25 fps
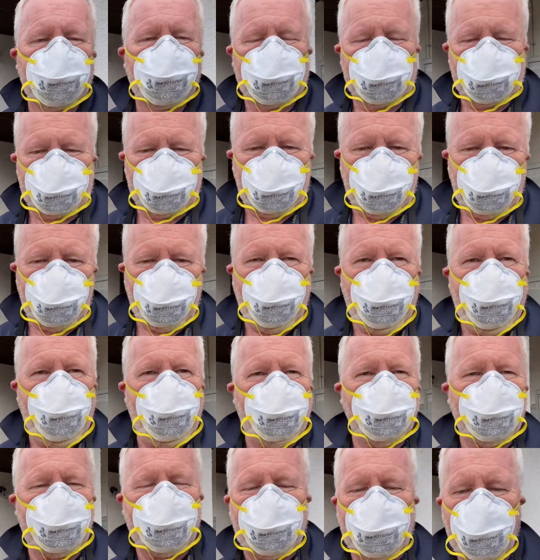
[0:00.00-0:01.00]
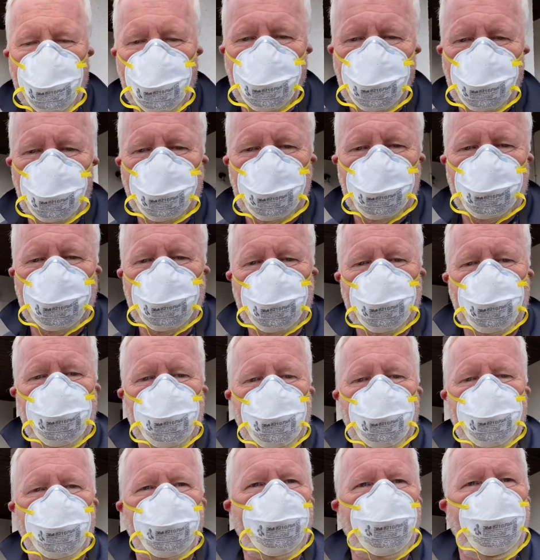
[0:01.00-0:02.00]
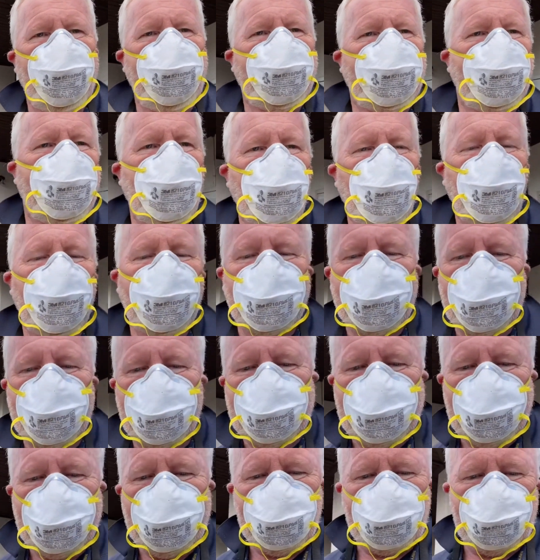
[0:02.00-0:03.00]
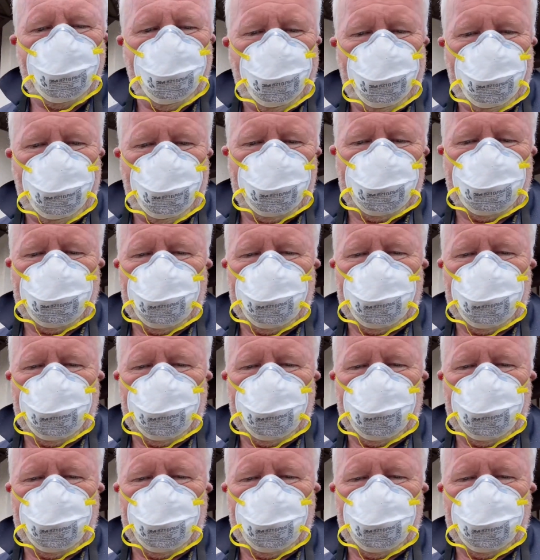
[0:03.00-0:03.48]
So I'll have to go find out what the deal is.